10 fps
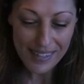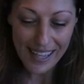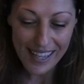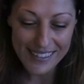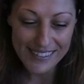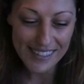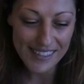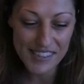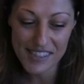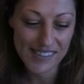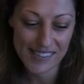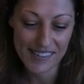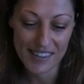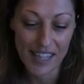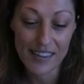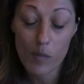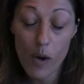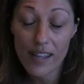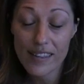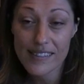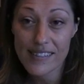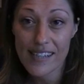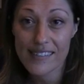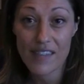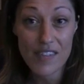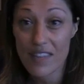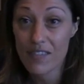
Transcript: And it's just like the wine list has everything